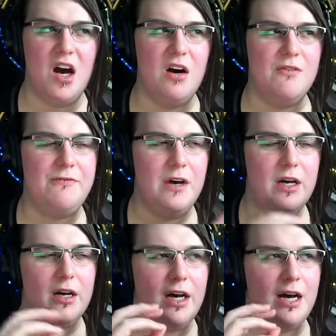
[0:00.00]
of
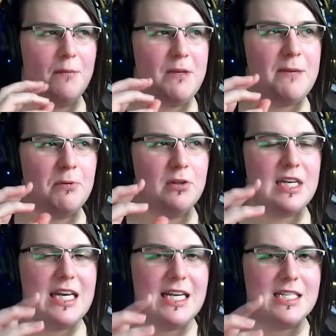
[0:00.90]
uh,
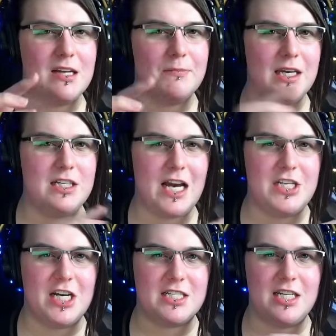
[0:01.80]
people eating something,
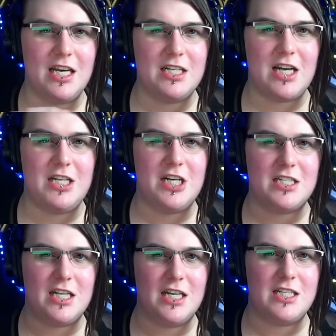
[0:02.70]
digesting it,
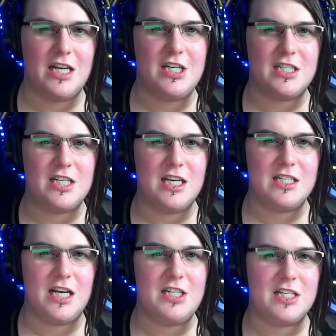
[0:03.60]
digesting it, digesting
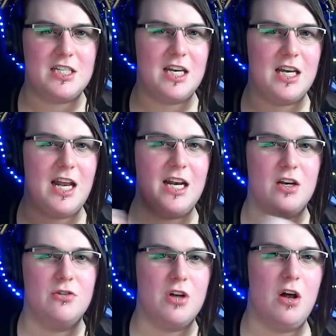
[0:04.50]
it, digesting it, and
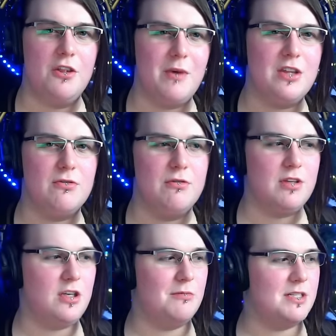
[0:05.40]
it goes all the way
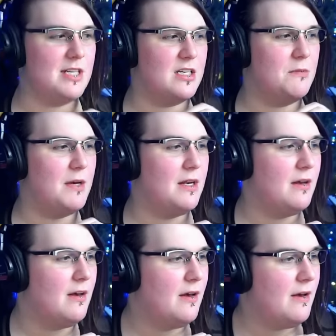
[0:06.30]
through the human centipede.